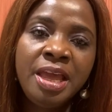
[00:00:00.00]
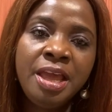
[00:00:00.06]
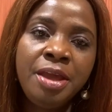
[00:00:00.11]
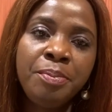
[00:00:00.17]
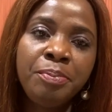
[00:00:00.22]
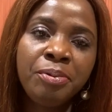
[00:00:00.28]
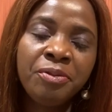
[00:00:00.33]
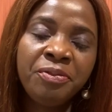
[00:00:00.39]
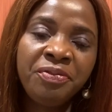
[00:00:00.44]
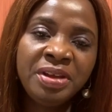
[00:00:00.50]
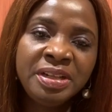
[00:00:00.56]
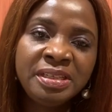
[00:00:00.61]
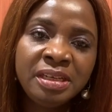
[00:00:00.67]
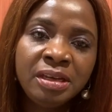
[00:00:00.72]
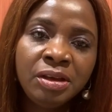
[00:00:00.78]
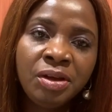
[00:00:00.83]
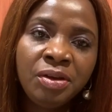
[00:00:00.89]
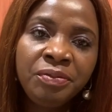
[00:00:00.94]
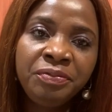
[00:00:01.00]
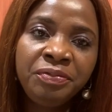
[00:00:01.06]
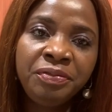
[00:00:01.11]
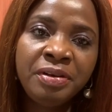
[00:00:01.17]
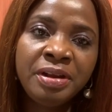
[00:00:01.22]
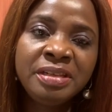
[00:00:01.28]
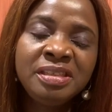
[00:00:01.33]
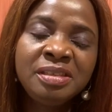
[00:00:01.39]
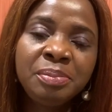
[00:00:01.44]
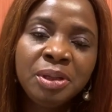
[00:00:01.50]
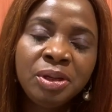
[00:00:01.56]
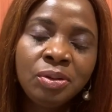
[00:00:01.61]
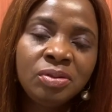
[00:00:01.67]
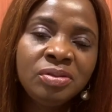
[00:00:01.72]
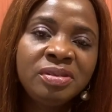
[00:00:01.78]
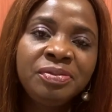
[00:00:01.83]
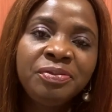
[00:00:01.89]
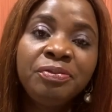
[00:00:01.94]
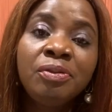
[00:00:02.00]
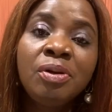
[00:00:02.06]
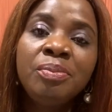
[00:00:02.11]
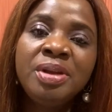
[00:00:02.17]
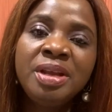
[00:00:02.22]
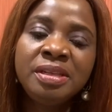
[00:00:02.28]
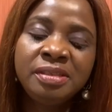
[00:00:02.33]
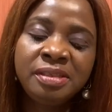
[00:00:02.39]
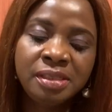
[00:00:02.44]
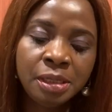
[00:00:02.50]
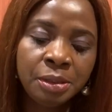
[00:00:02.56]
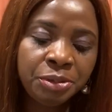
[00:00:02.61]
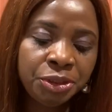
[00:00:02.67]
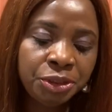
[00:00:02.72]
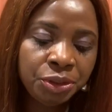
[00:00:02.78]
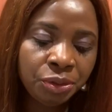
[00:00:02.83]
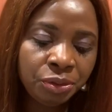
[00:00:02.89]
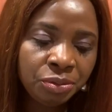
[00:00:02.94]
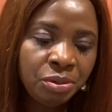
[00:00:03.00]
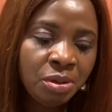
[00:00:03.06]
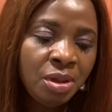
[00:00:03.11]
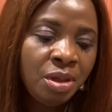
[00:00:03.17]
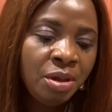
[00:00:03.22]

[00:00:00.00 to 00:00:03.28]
a prophetic conference, because from inception,